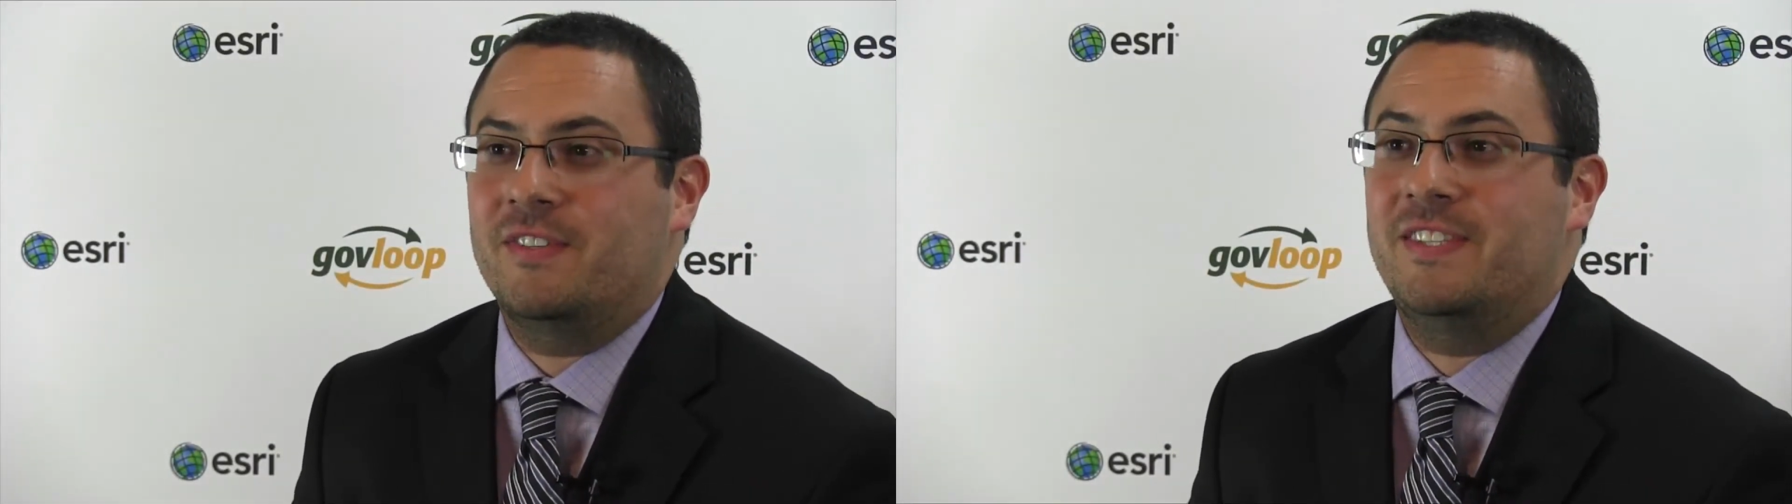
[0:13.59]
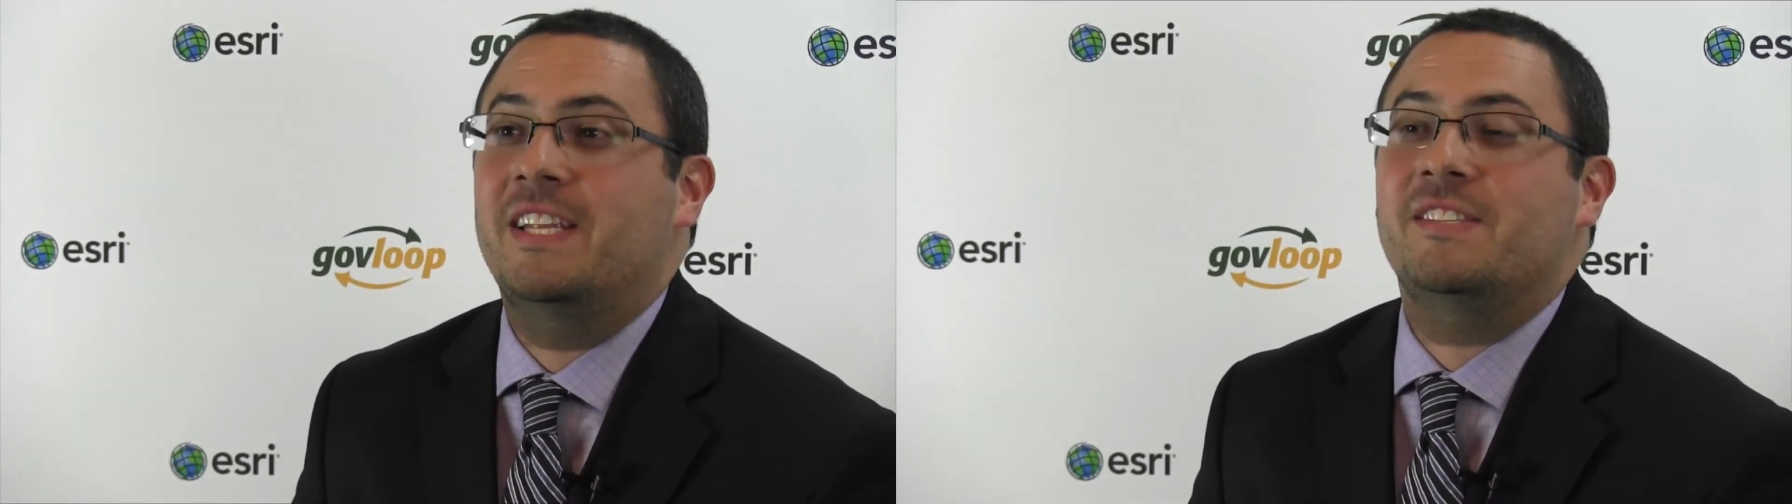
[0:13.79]

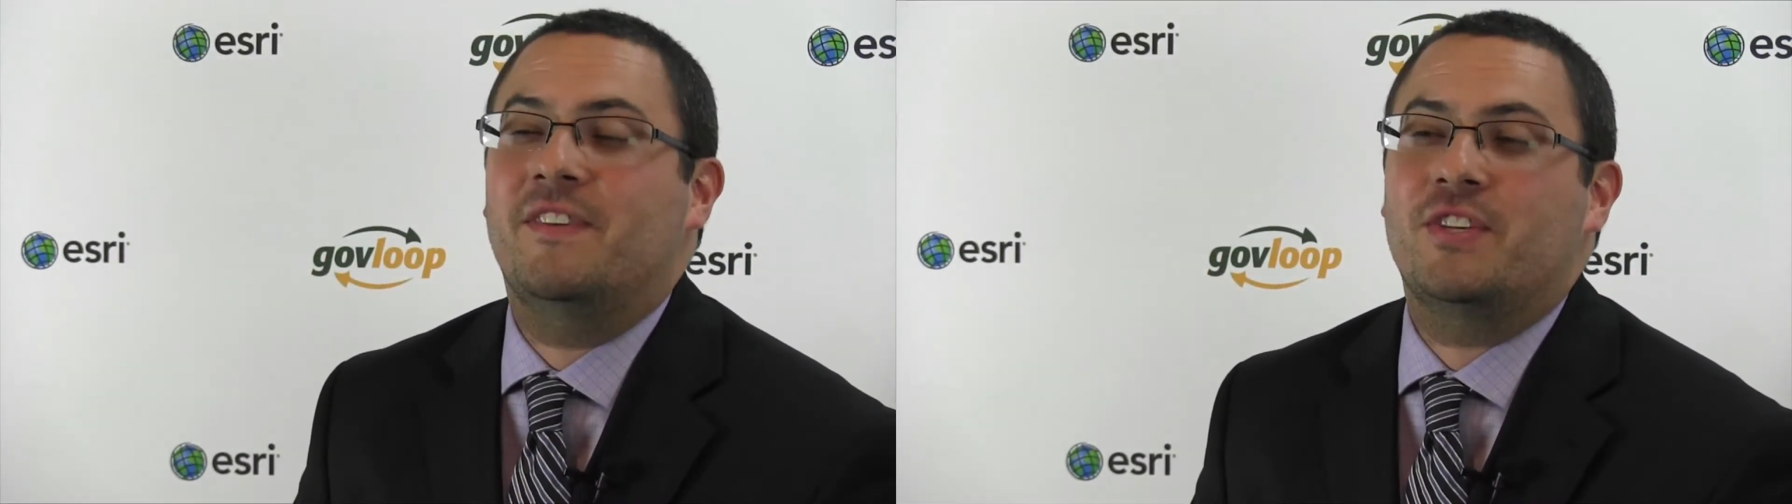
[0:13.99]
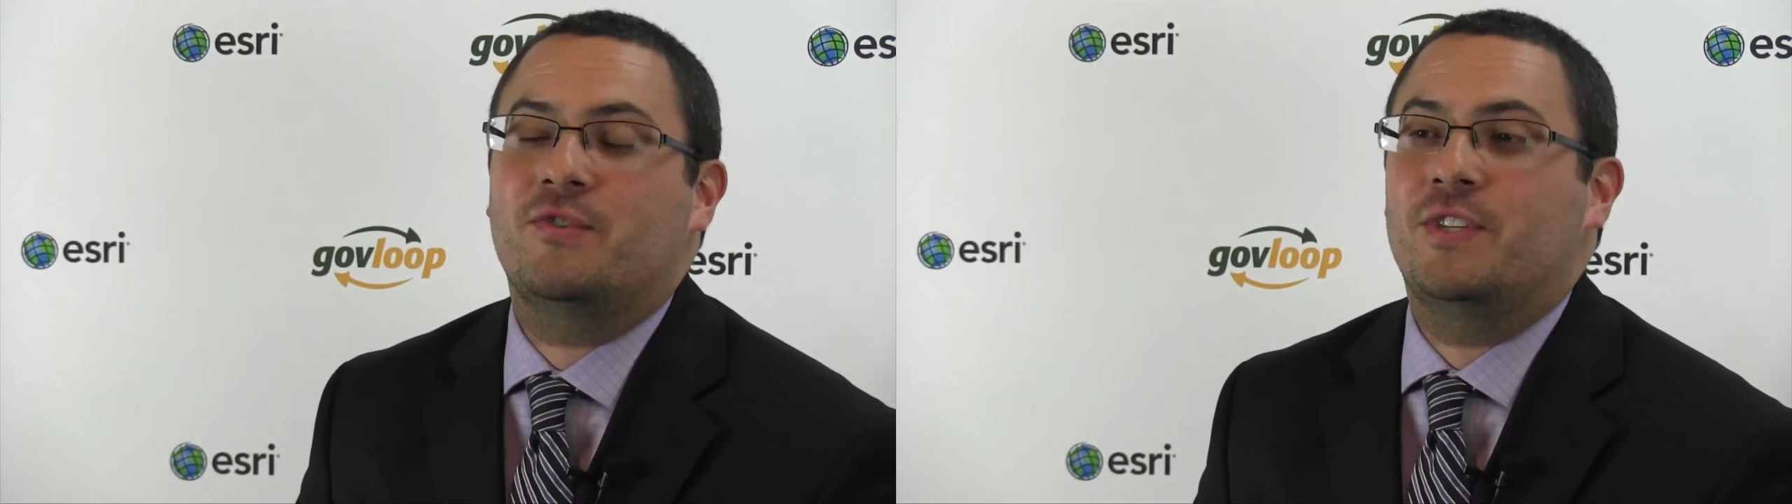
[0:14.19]

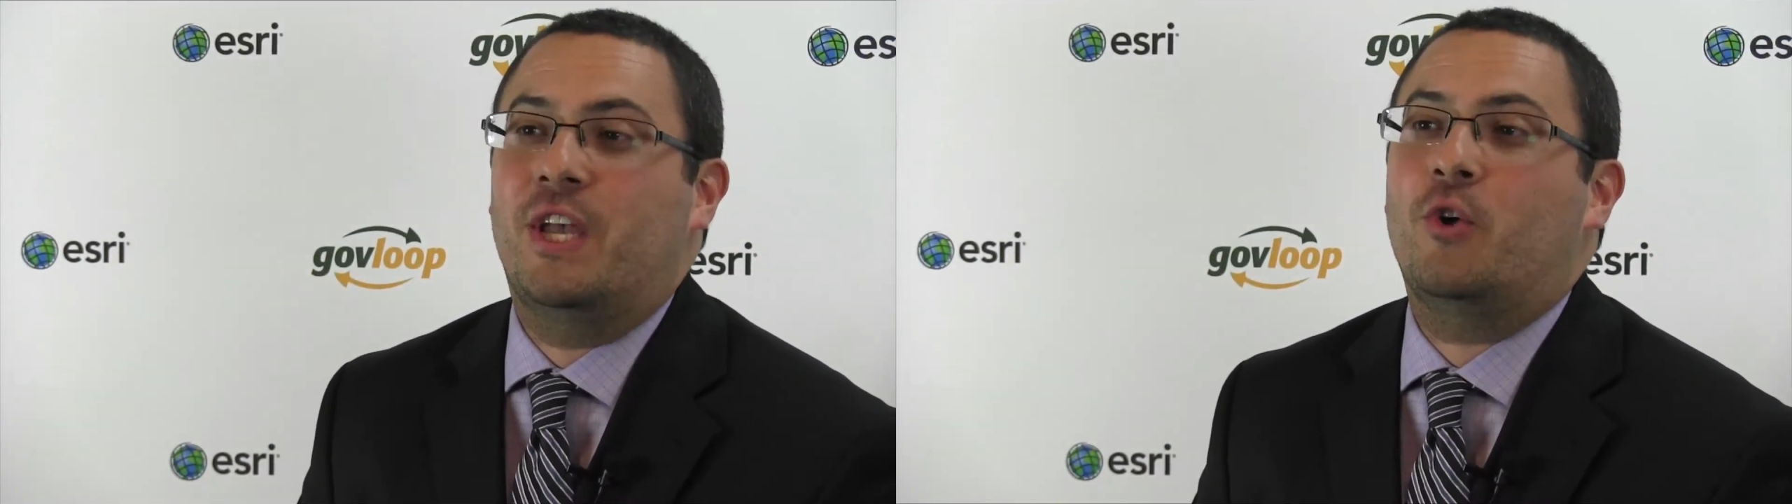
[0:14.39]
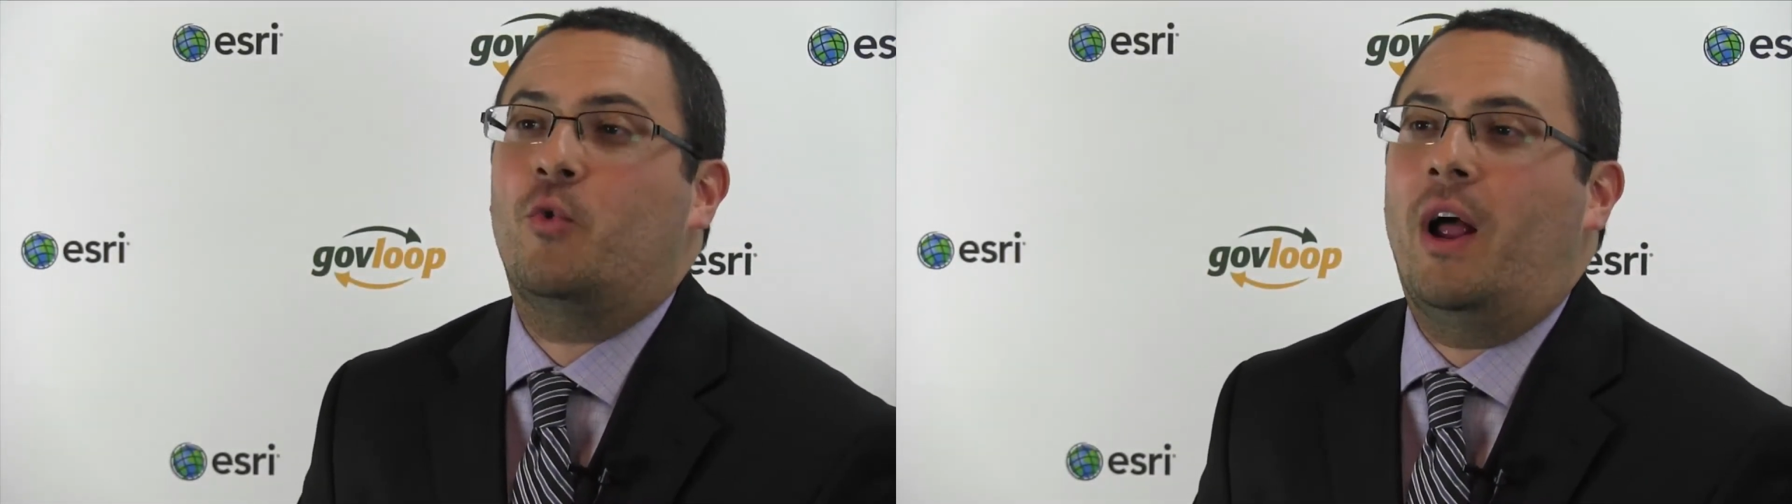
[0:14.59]
Citizinvestor is
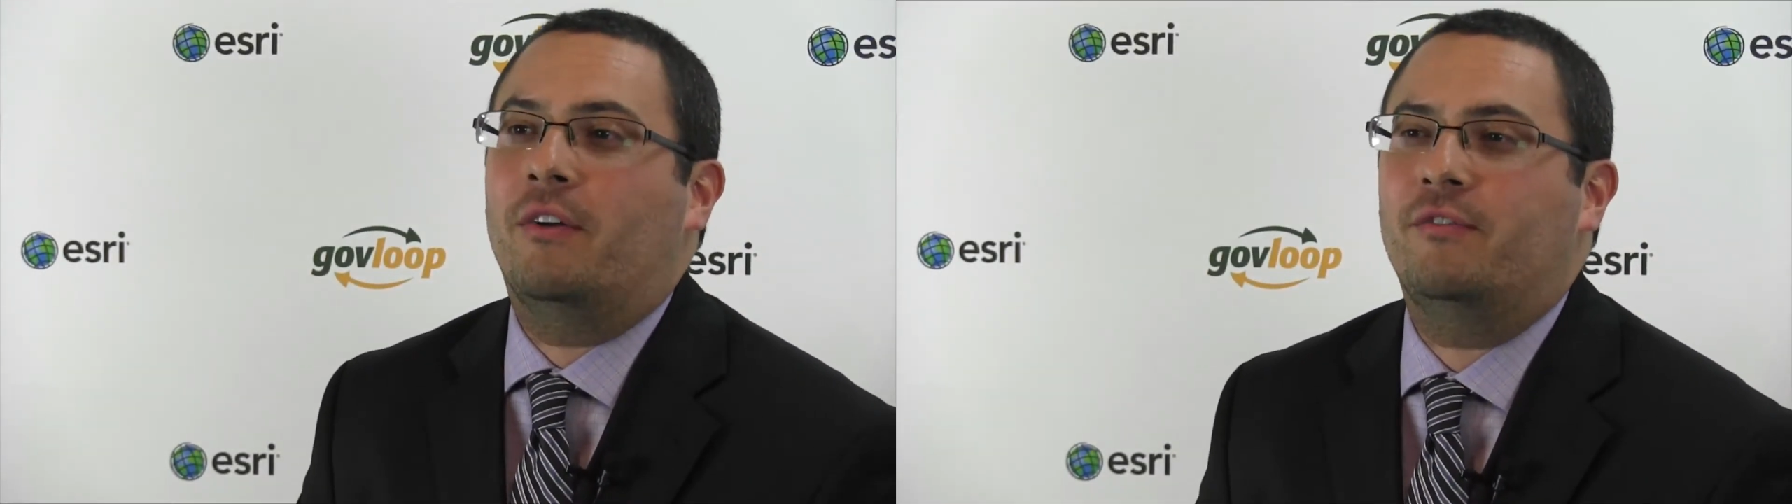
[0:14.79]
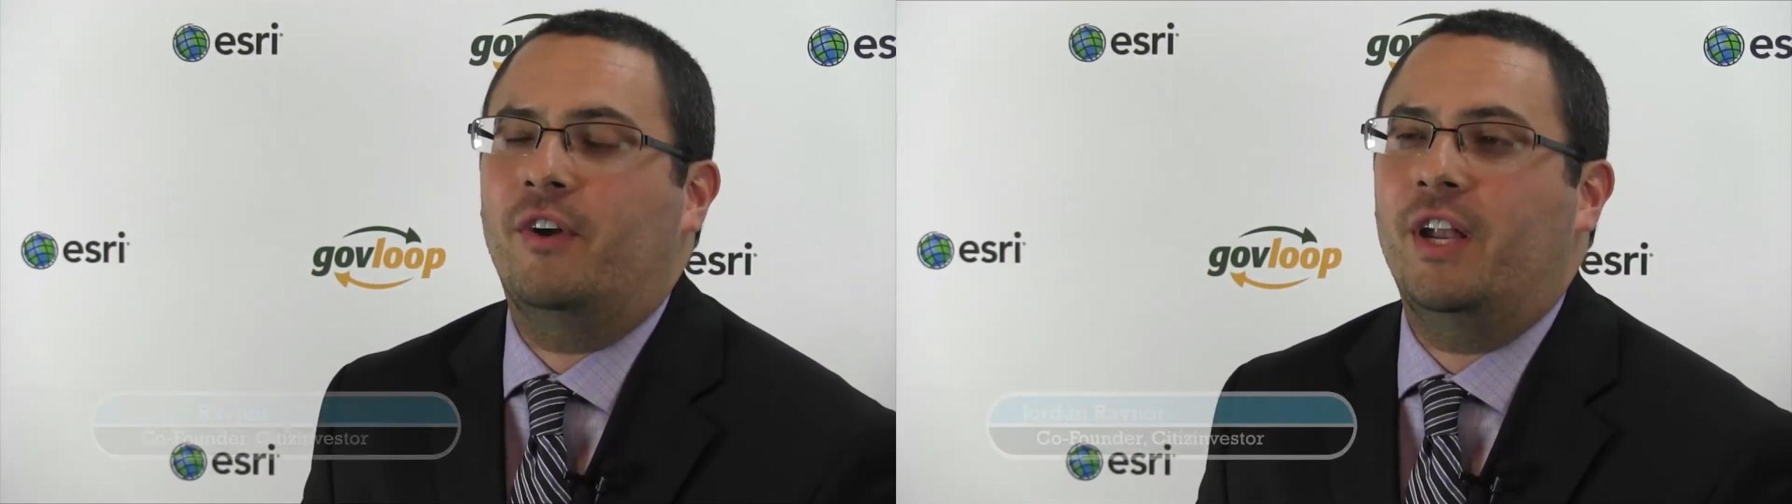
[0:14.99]
a
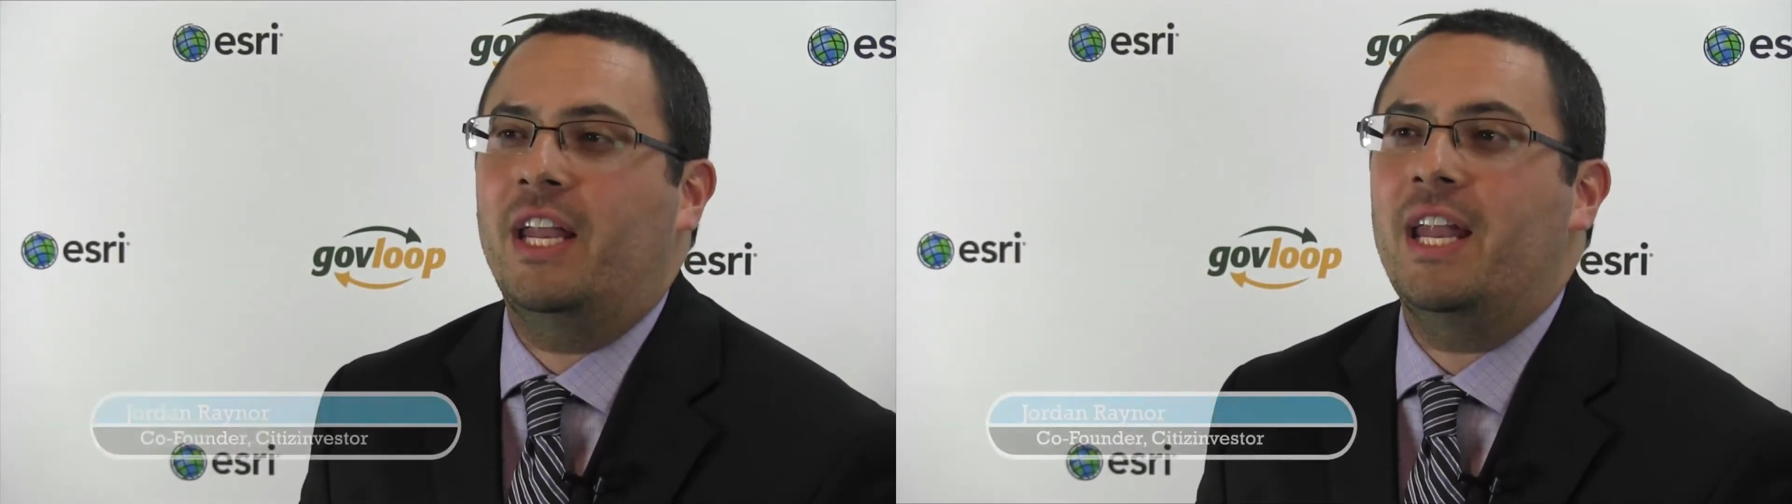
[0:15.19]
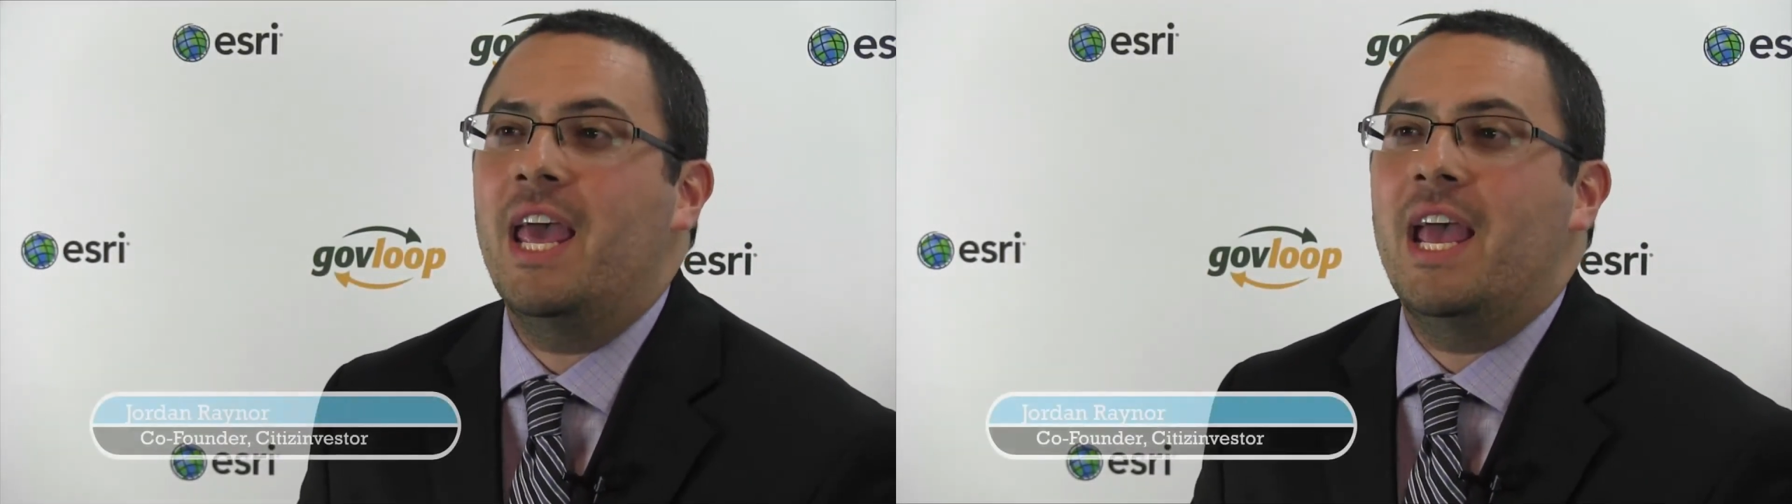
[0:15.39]

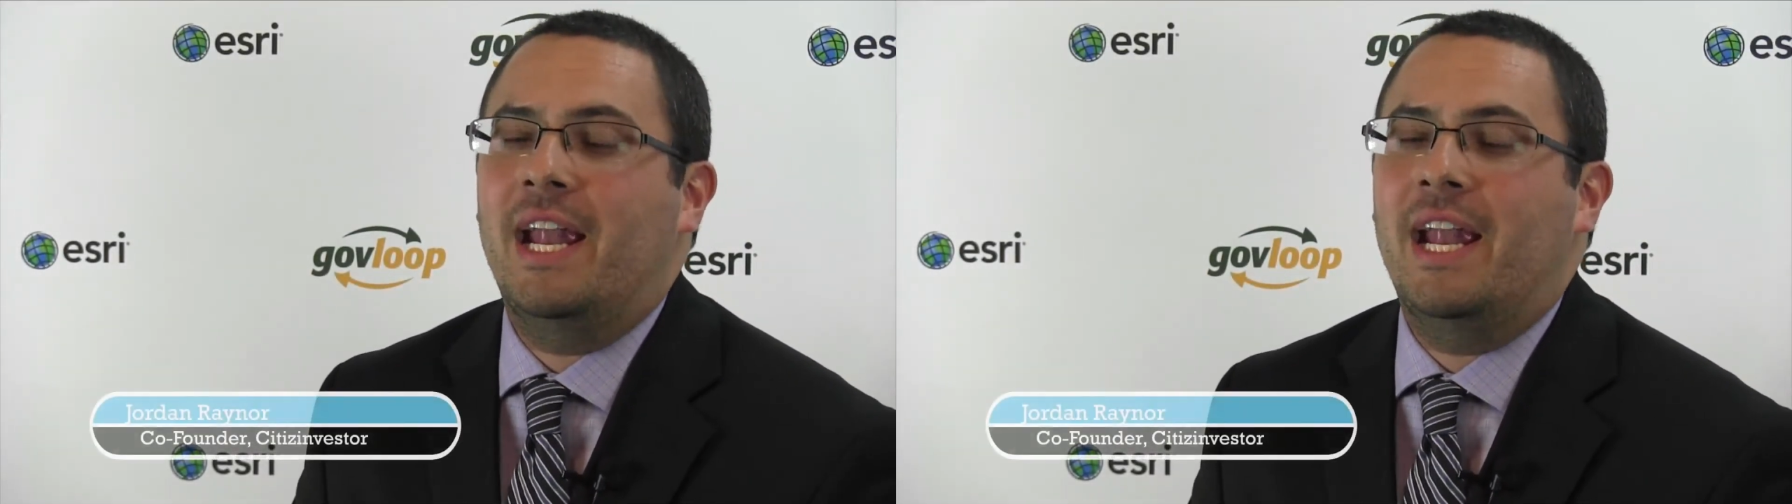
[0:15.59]
crowdfunding